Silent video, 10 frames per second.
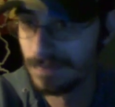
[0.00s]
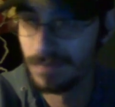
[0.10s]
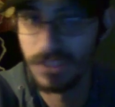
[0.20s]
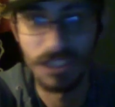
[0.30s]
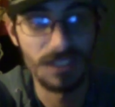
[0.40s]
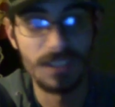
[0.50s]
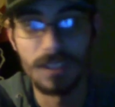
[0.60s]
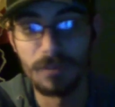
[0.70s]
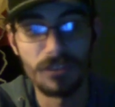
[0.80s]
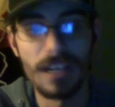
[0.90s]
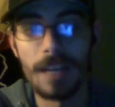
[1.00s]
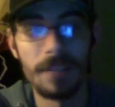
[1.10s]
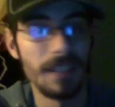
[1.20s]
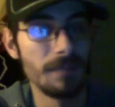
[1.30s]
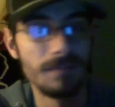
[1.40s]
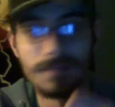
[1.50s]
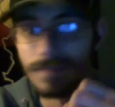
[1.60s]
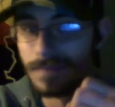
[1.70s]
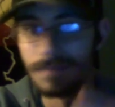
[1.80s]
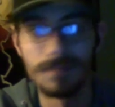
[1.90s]
just subscribing and
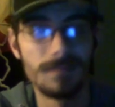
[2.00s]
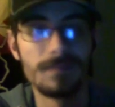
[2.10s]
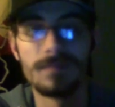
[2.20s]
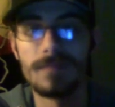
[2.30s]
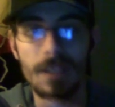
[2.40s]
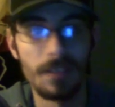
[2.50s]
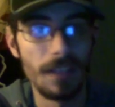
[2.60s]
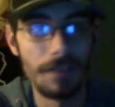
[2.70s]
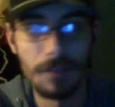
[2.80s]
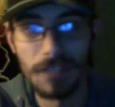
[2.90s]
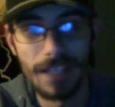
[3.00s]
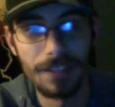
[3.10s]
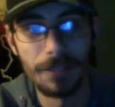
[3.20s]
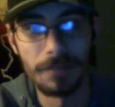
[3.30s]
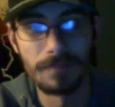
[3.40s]
loving what I do.